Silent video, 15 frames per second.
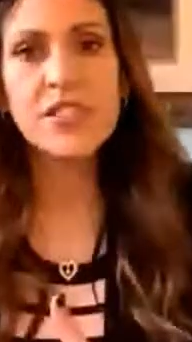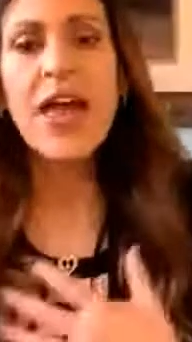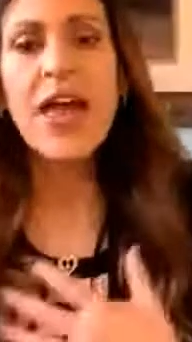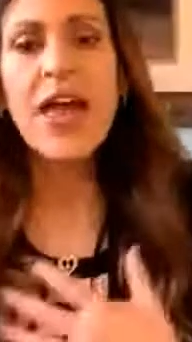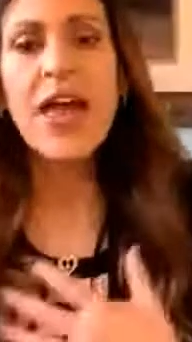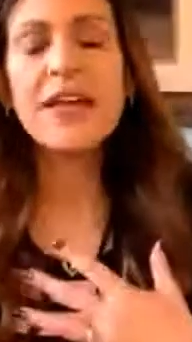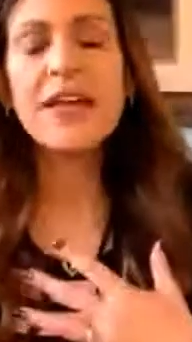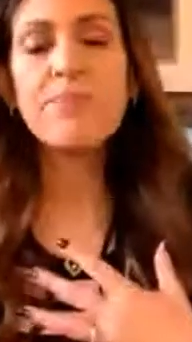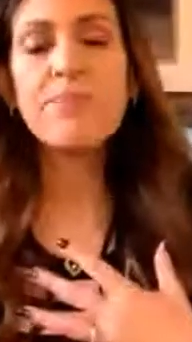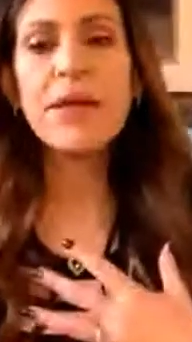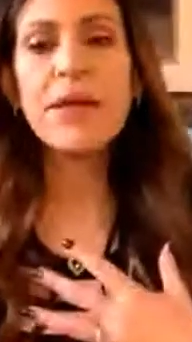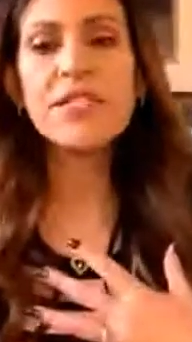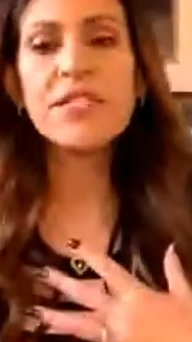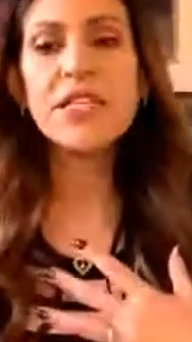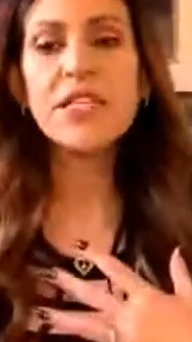And it
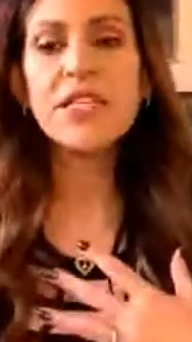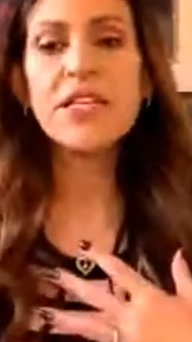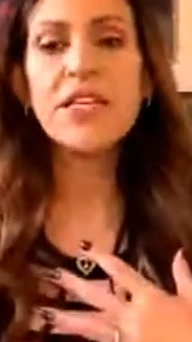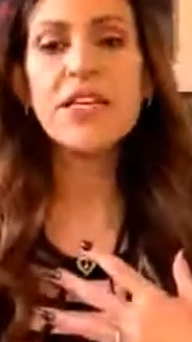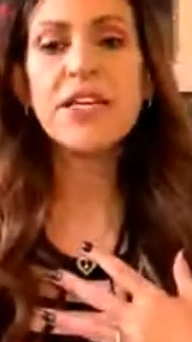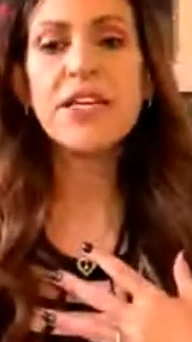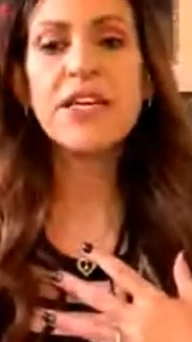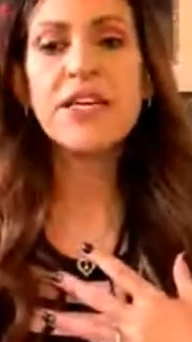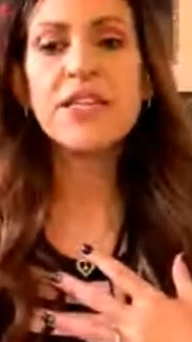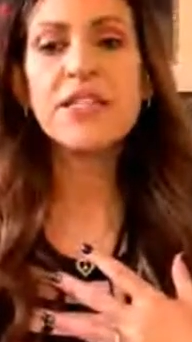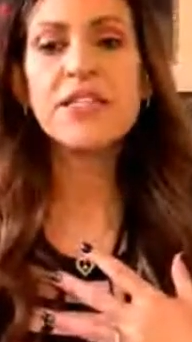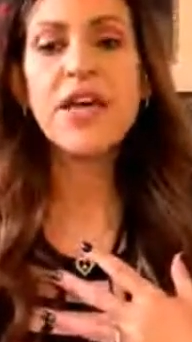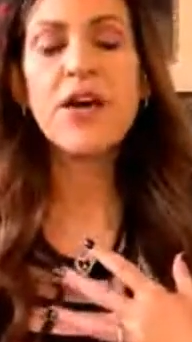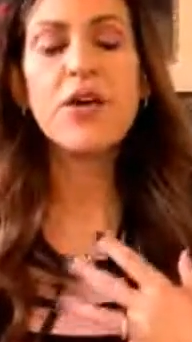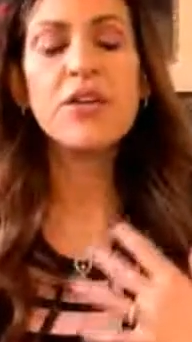basically is
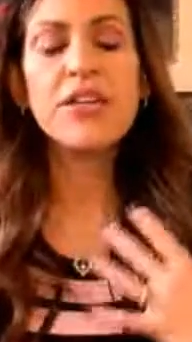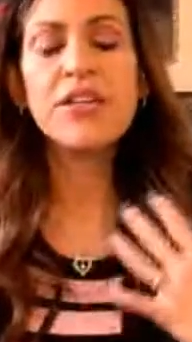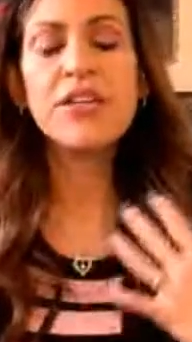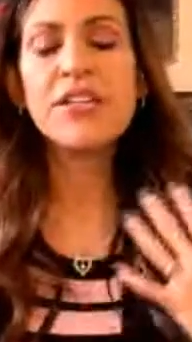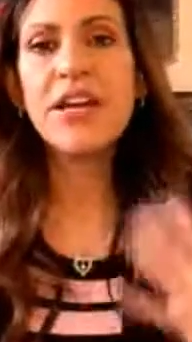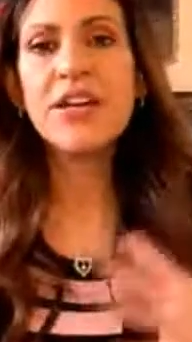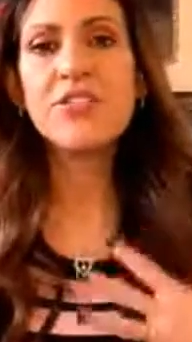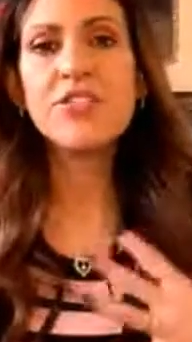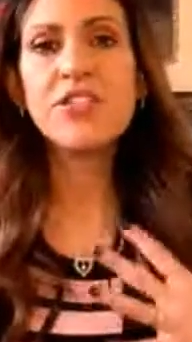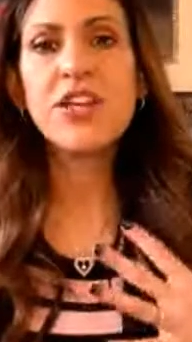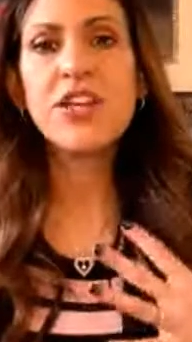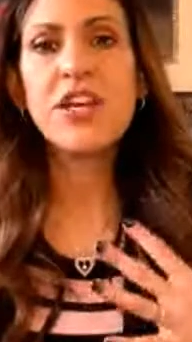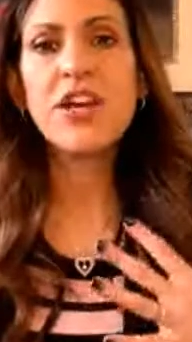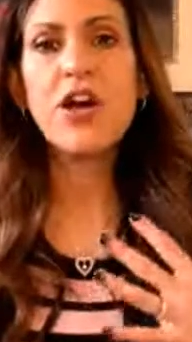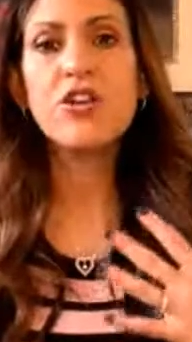an entire
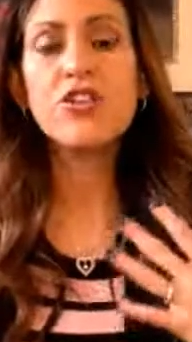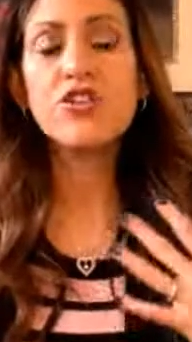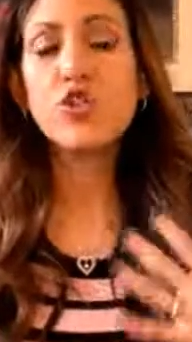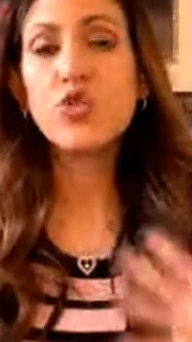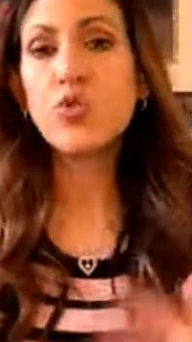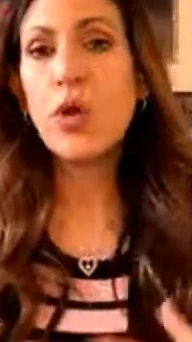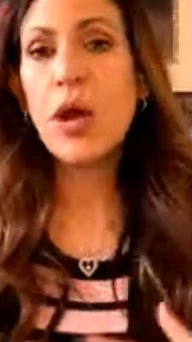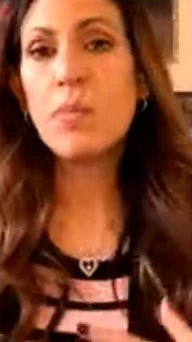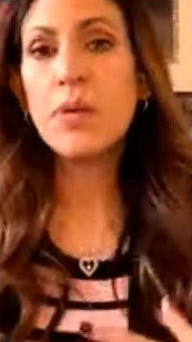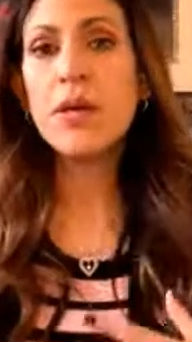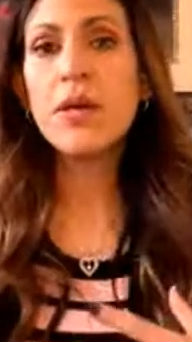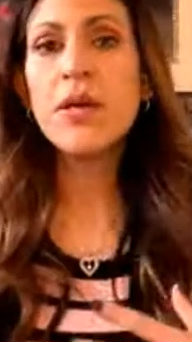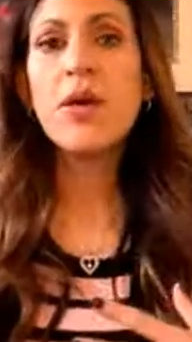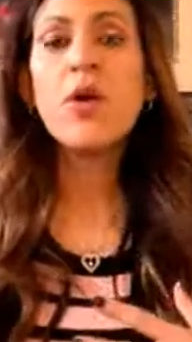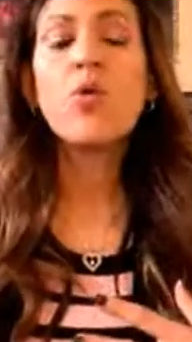study on trauma,
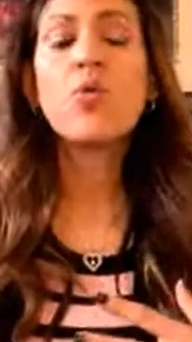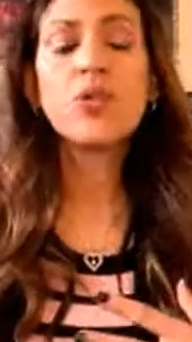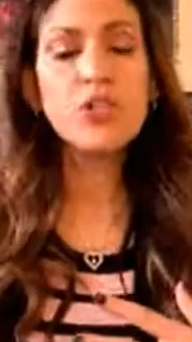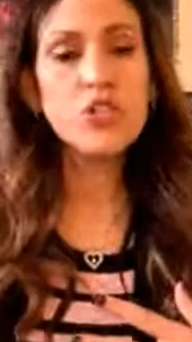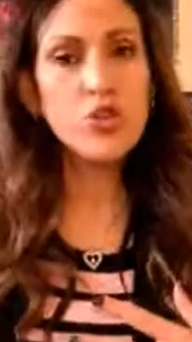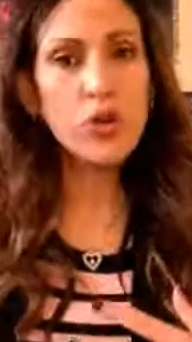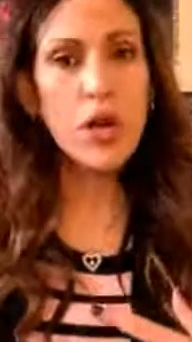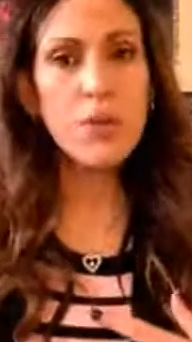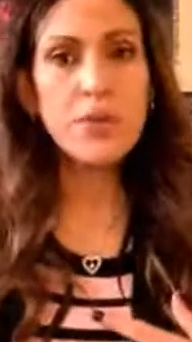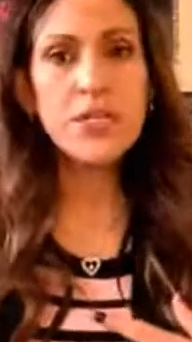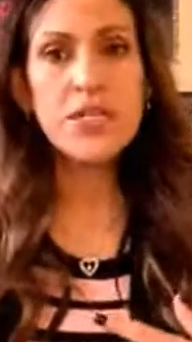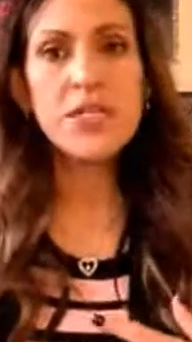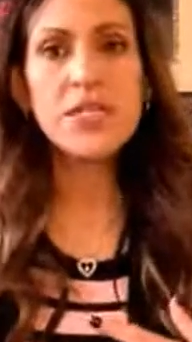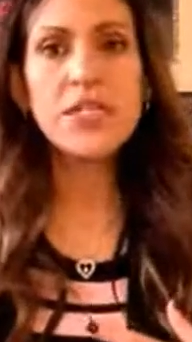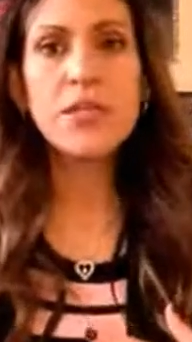what trauma
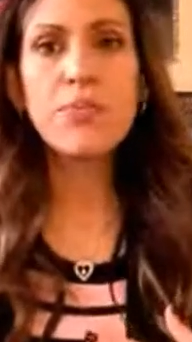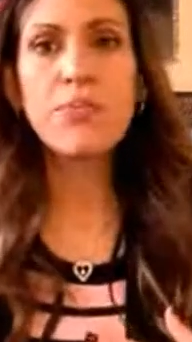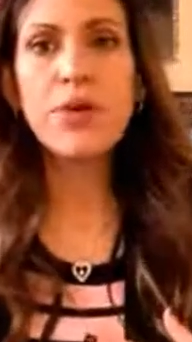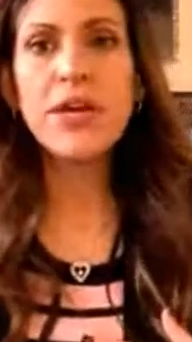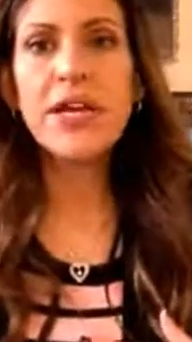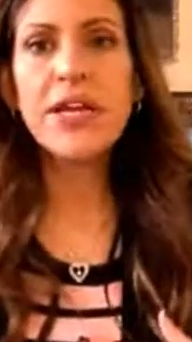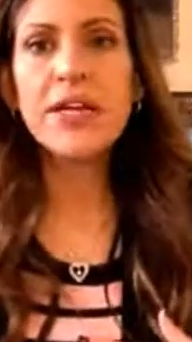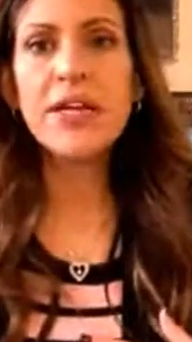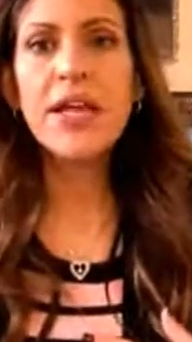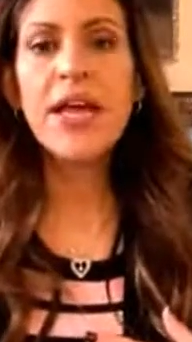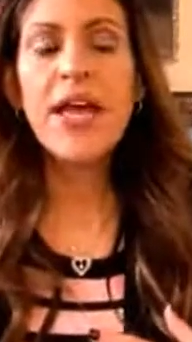does to the brain.